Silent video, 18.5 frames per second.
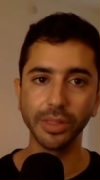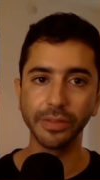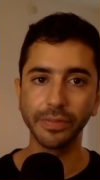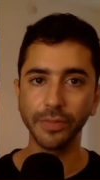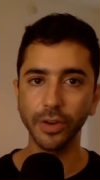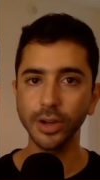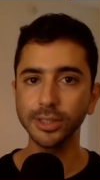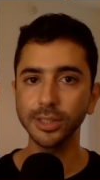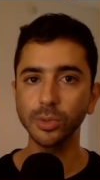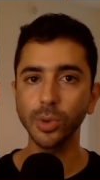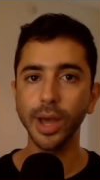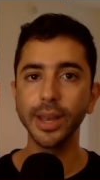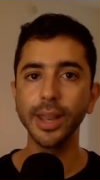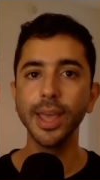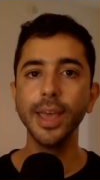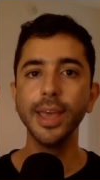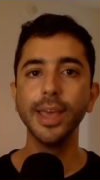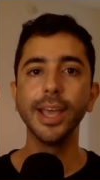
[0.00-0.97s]
The first
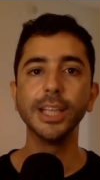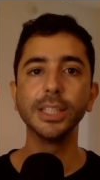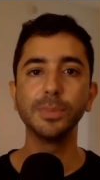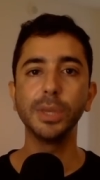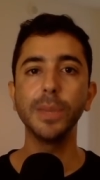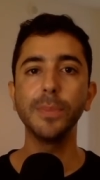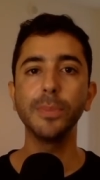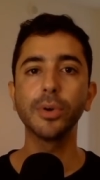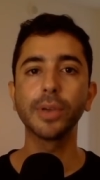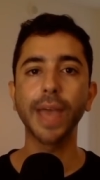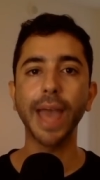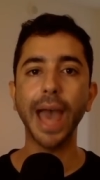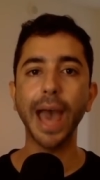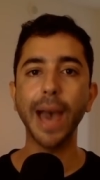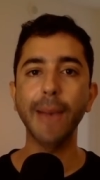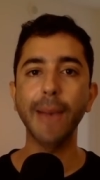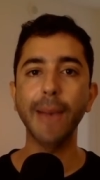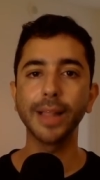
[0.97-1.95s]
one is people
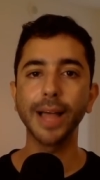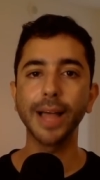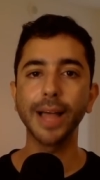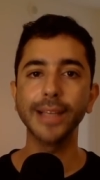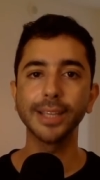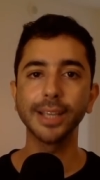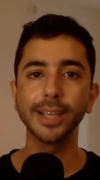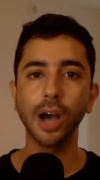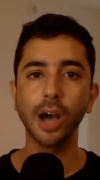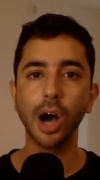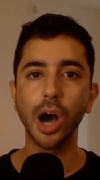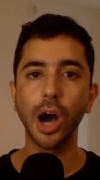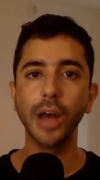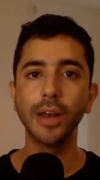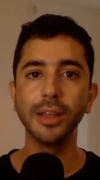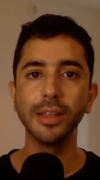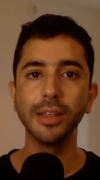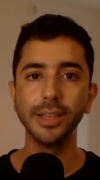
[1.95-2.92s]
capitalizing
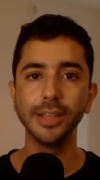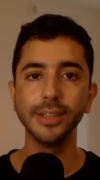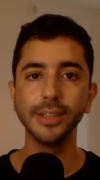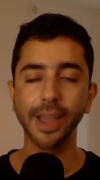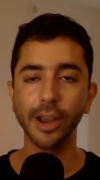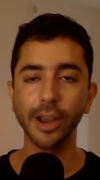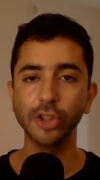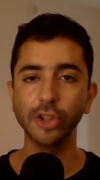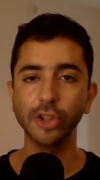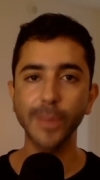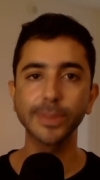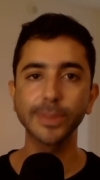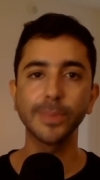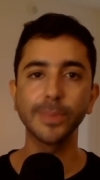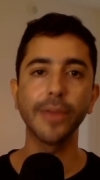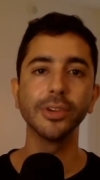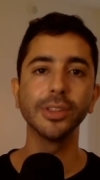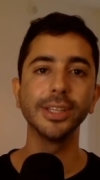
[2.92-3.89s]
on these
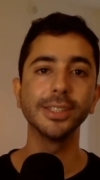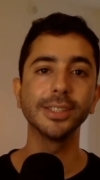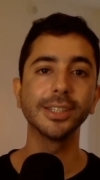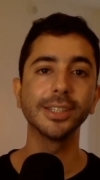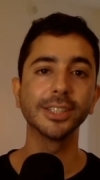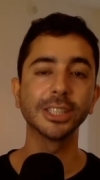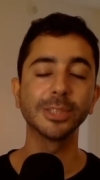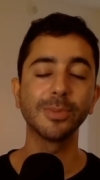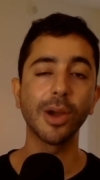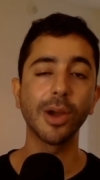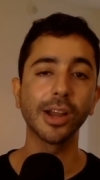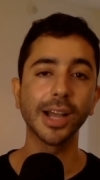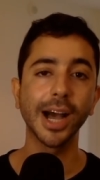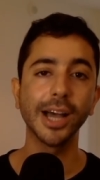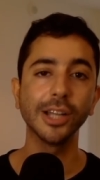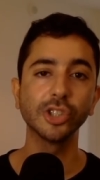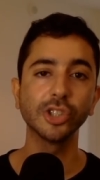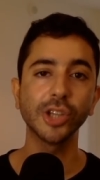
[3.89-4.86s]
airdrops by releasing smart
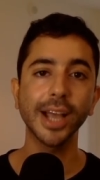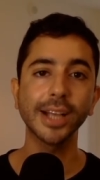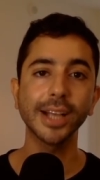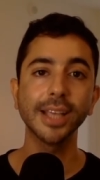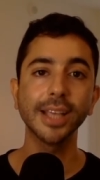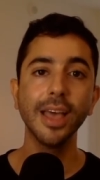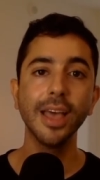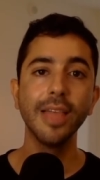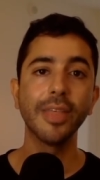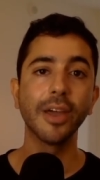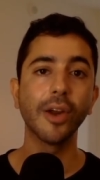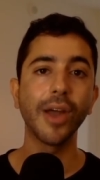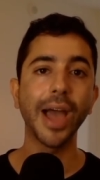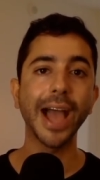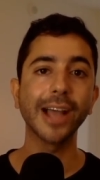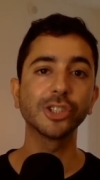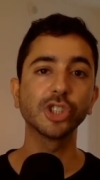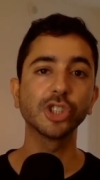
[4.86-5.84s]
contracts that are
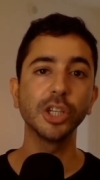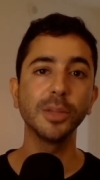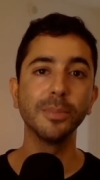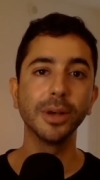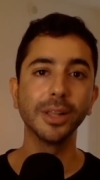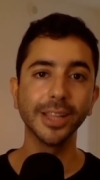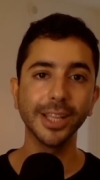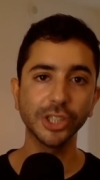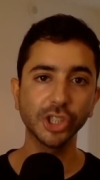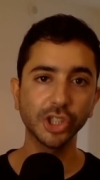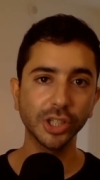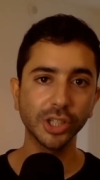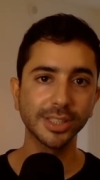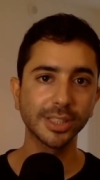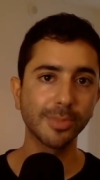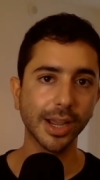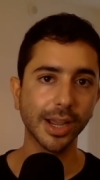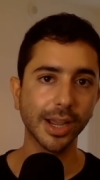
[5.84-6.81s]
actually
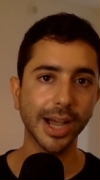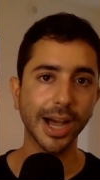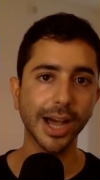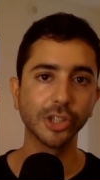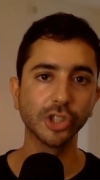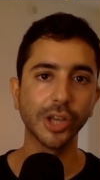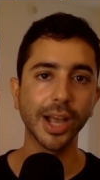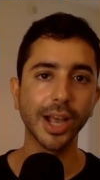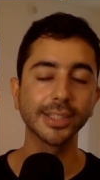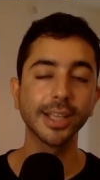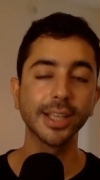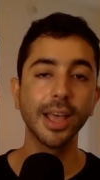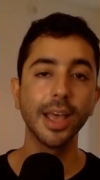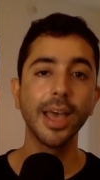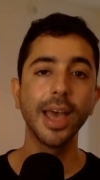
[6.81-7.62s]
malicious smart contracts